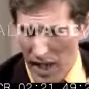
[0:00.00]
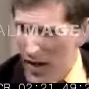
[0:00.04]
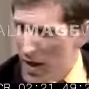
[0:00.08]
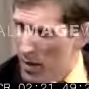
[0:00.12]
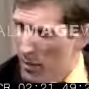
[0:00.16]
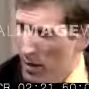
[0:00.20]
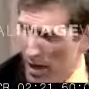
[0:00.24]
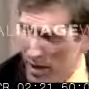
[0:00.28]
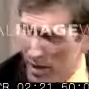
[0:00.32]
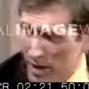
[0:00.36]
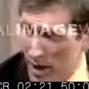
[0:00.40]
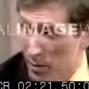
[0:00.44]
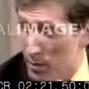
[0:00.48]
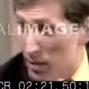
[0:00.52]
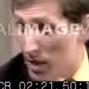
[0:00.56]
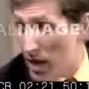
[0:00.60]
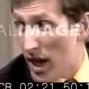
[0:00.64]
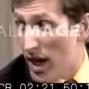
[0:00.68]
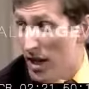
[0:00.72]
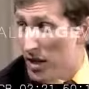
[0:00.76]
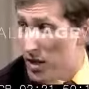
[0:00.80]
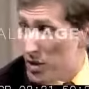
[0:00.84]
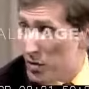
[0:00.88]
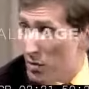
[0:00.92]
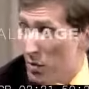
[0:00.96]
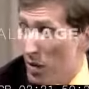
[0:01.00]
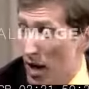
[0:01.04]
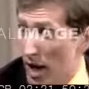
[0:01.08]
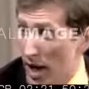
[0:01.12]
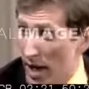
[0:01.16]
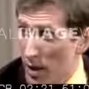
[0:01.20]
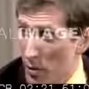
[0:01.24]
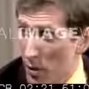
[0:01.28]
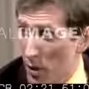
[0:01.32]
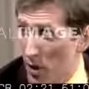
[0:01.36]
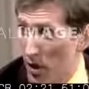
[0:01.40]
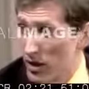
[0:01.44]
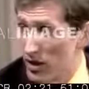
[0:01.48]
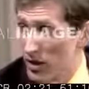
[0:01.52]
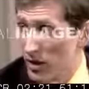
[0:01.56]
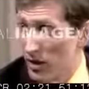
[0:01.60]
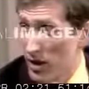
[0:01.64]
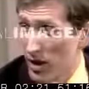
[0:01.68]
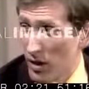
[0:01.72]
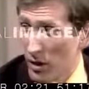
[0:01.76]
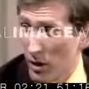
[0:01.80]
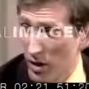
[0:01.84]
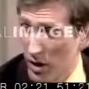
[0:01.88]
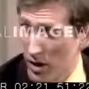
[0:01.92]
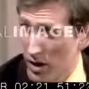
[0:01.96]
I think my subconscious mind works
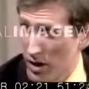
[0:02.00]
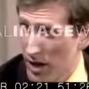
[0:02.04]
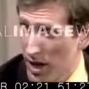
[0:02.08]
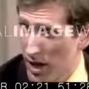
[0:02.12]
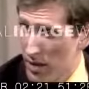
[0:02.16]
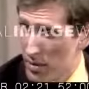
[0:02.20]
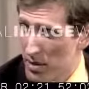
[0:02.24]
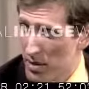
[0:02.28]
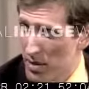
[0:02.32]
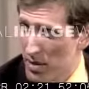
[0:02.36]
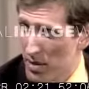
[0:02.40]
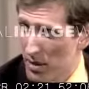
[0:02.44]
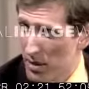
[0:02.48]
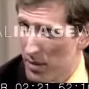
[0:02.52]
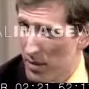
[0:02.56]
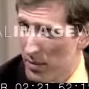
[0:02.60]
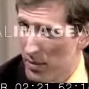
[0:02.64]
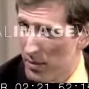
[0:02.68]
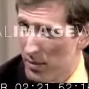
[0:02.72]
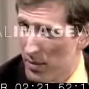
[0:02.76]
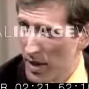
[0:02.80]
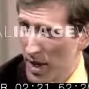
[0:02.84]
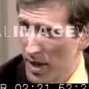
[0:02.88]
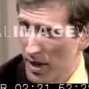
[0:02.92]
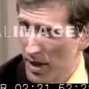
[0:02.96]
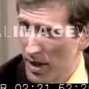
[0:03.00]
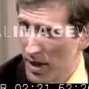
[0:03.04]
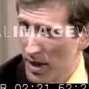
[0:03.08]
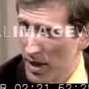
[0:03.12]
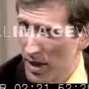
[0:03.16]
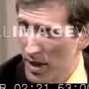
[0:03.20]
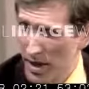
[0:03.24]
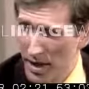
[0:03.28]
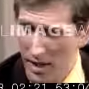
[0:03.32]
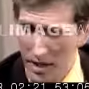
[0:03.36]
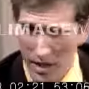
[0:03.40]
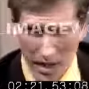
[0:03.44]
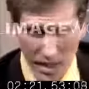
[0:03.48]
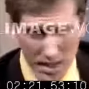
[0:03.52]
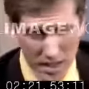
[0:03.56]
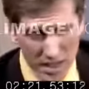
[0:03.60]
on it all the time, so Mm-hmm.